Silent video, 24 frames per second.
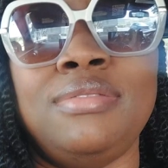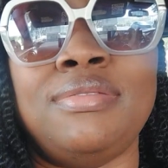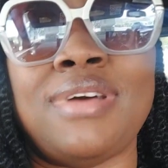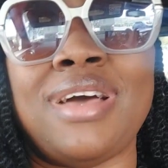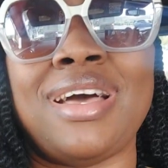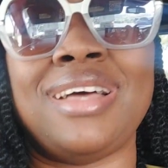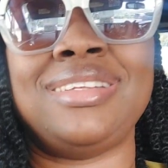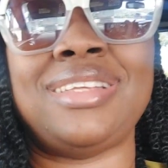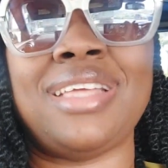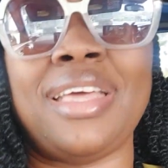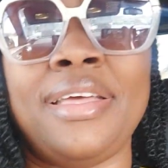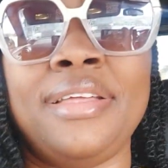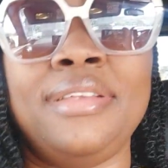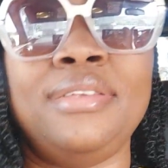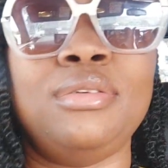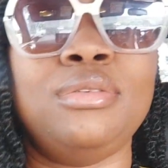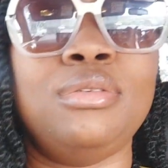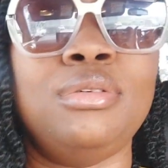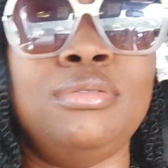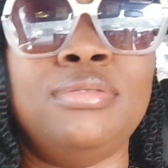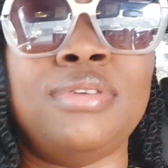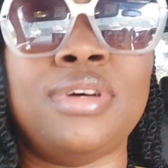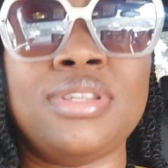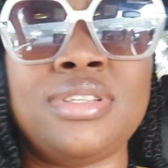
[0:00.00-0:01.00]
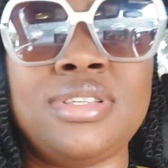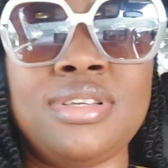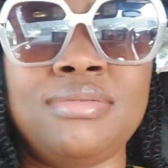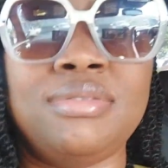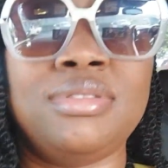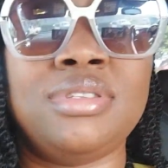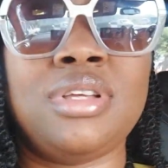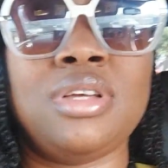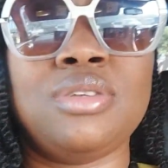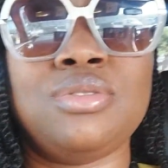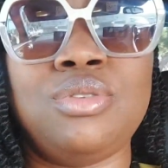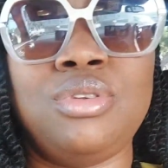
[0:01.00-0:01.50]
had earned over
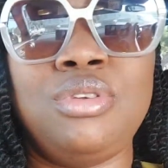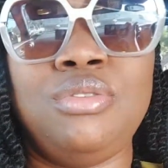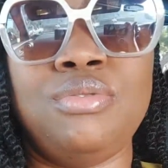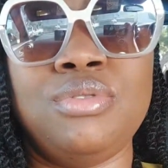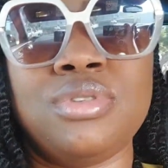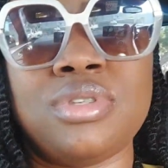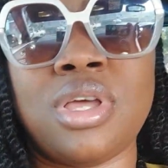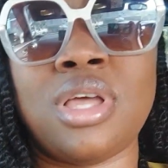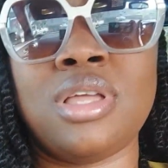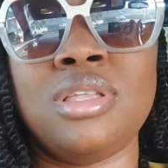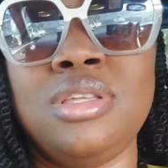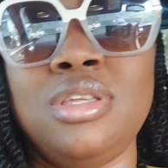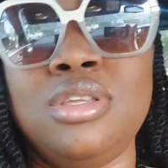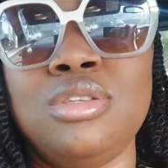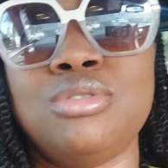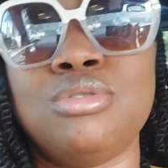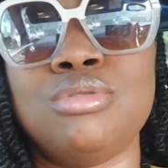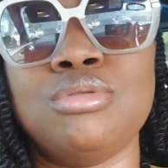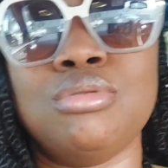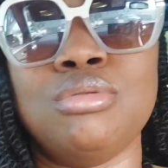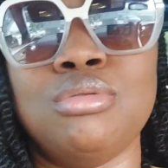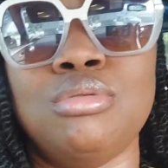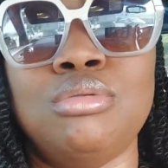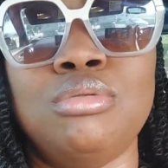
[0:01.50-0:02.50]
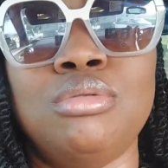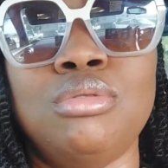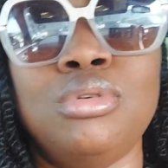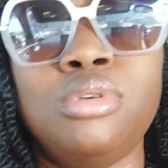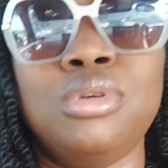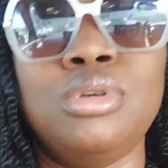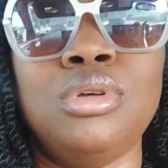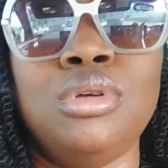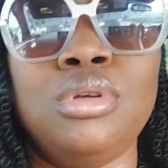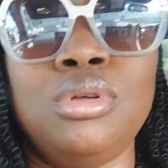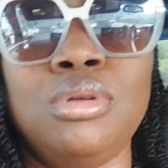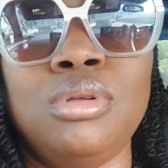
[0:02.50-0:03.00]
7,000 euros, I need to
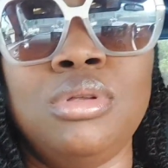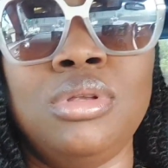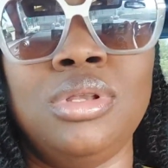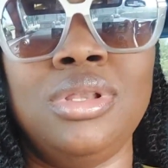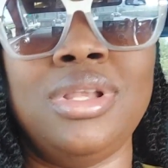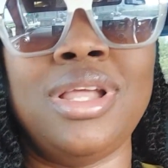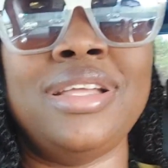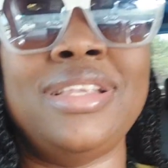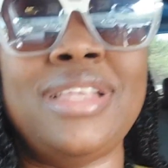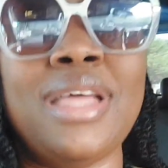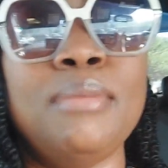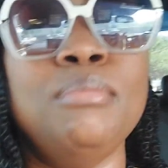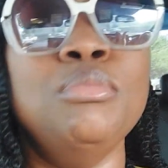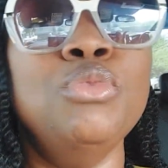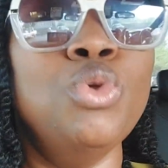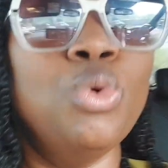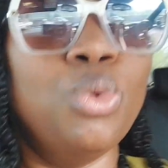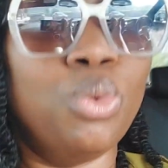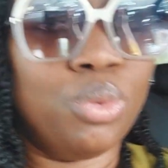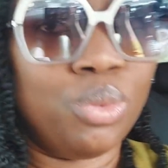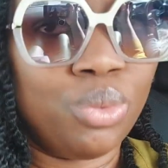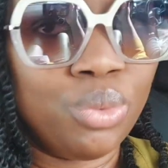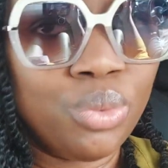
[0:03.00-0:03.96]
let them know.